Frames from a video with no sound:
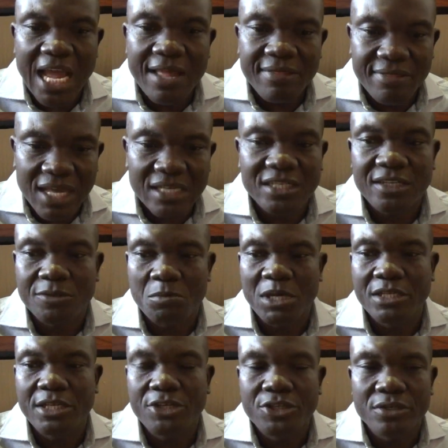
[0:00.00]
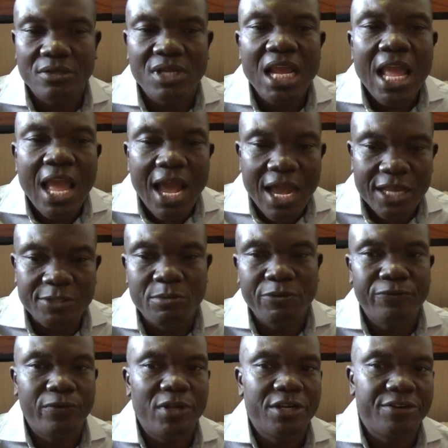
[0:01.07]
and that expectation has been
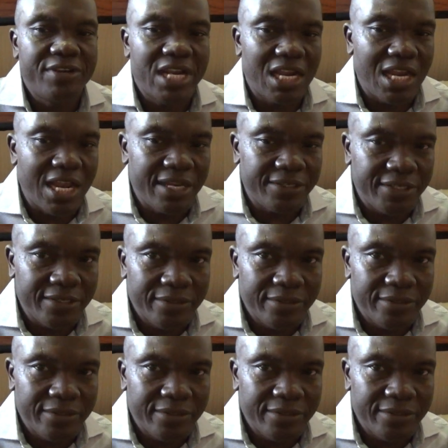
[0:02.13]
fully realized.